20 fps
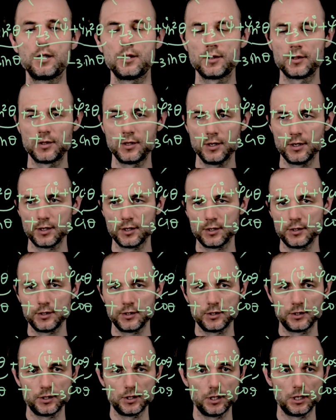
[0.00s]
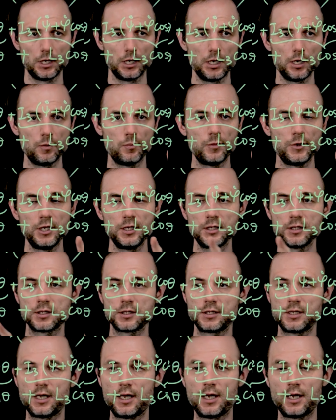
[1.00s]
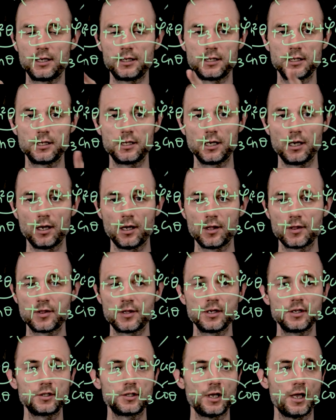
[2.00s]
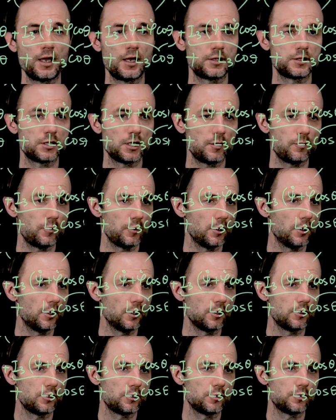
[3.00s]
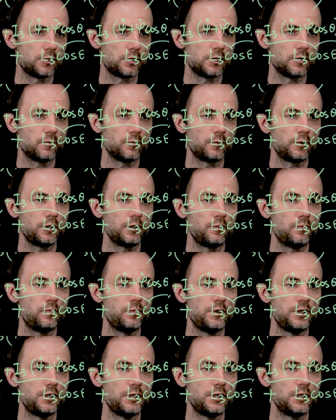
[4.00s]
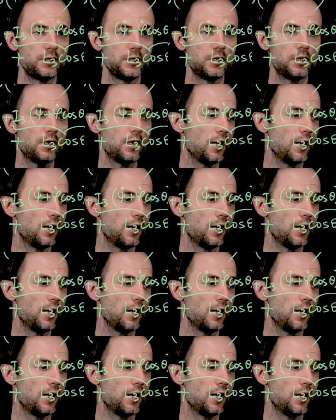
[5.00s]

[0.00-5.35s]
this means that this adds up to simply be